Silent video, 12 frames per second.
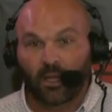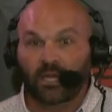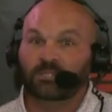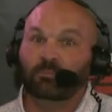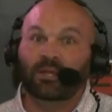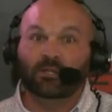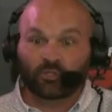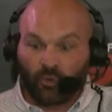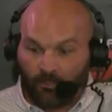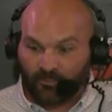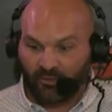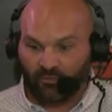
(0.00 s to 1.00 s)
he's being
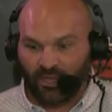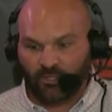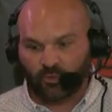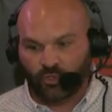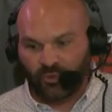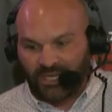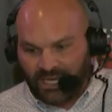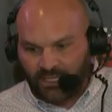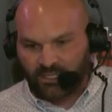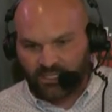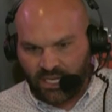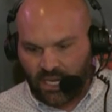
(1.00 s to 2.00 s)
disruptive, and that's what you need
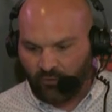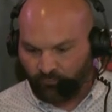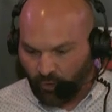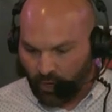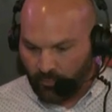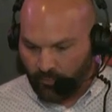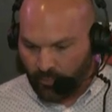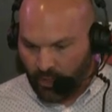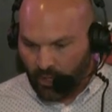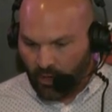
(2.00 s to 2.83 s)
to see from